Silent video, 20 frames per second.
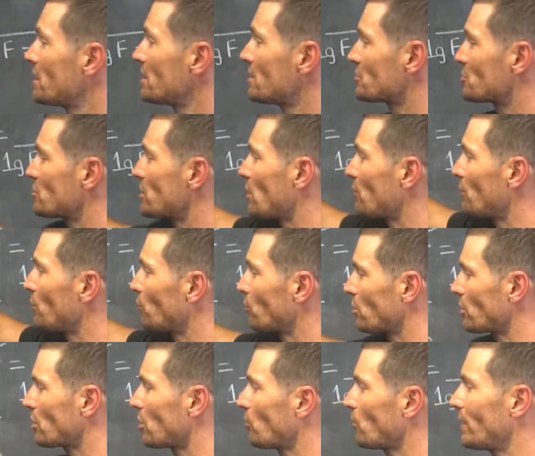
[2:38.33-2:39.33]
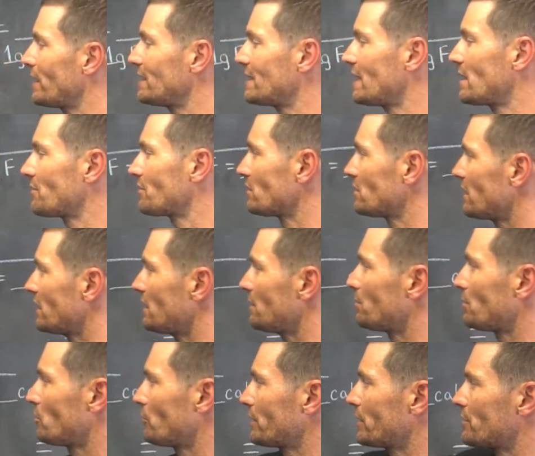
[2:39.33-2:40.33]
So now we work our way down the
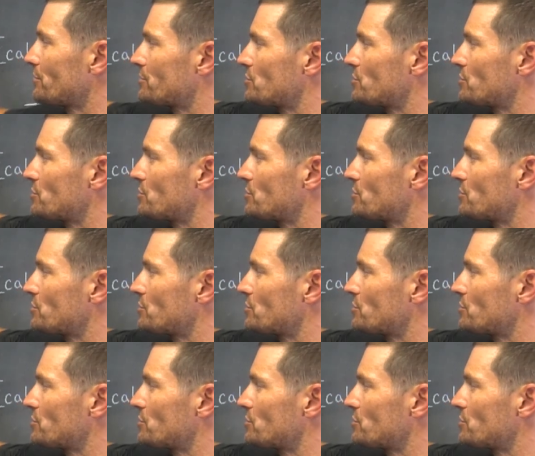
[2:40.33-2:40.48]
label and we go